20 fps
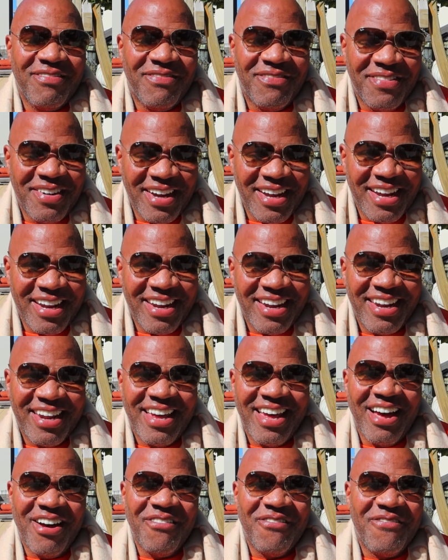but
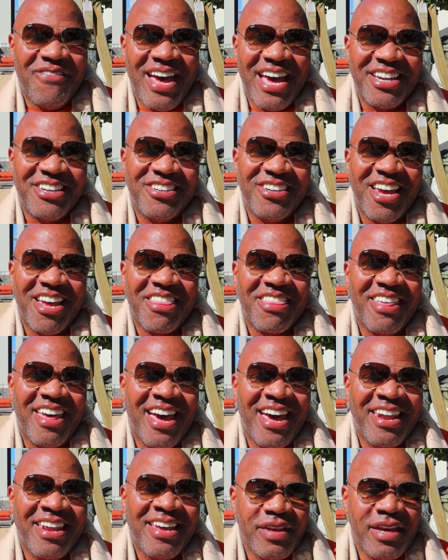I'll fact check
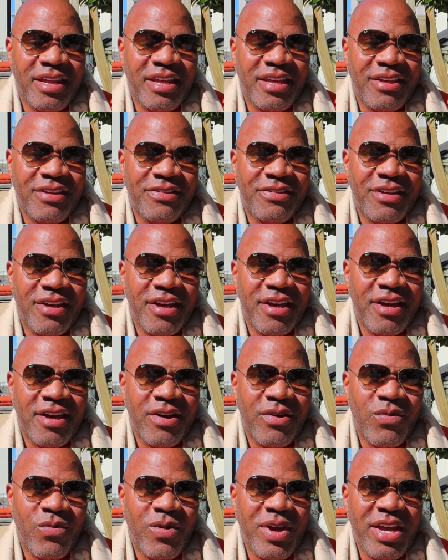that. It is
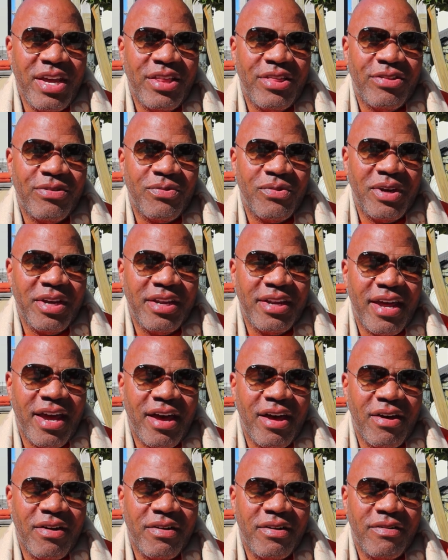week 3
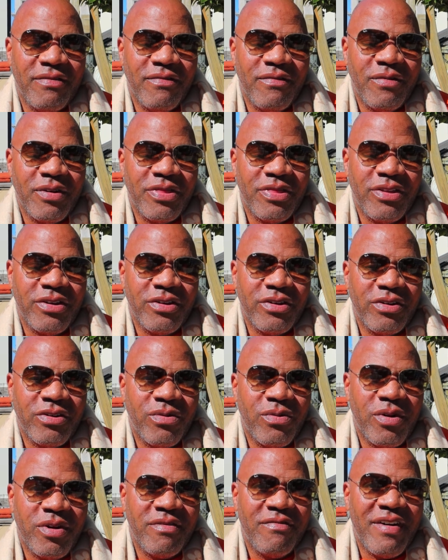now with the
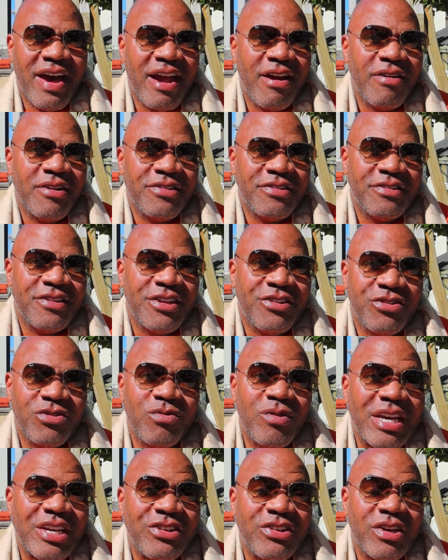coronavirus
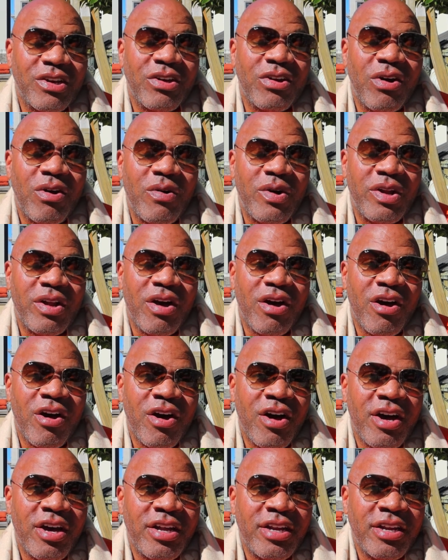situation going
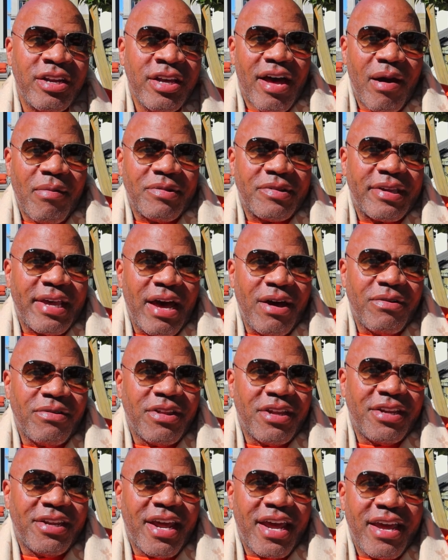on. I was counting
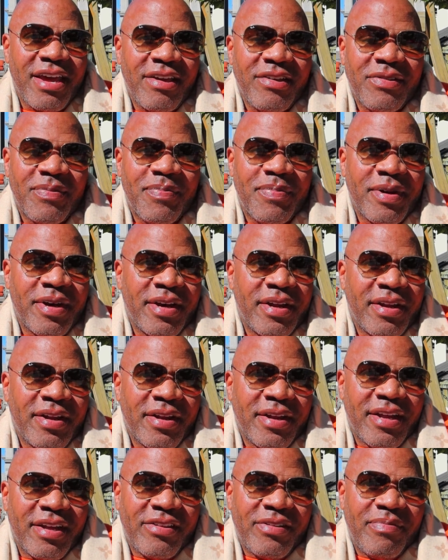the days, but
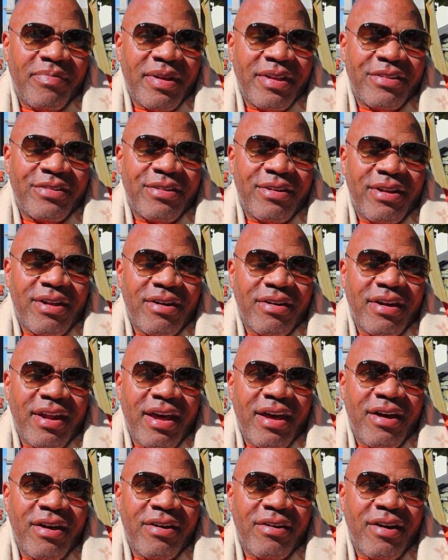it's been so long
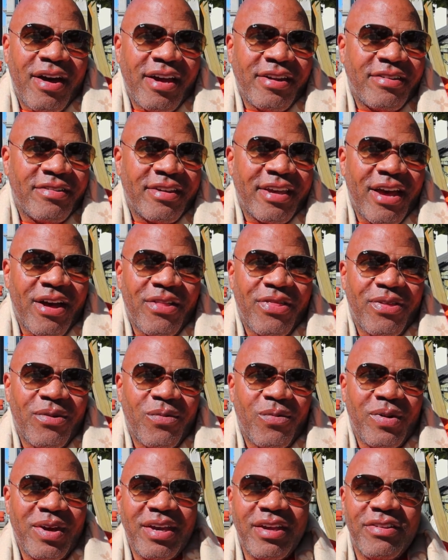now, I just count the
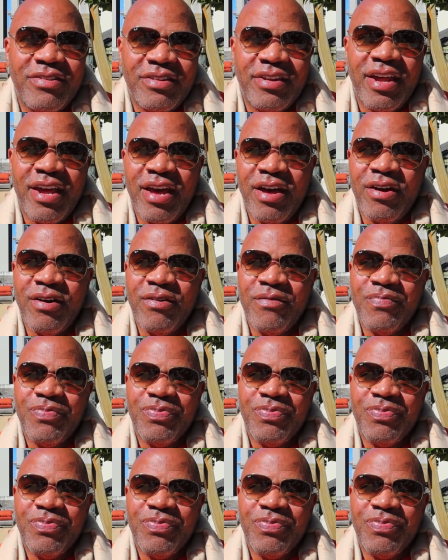weeks now.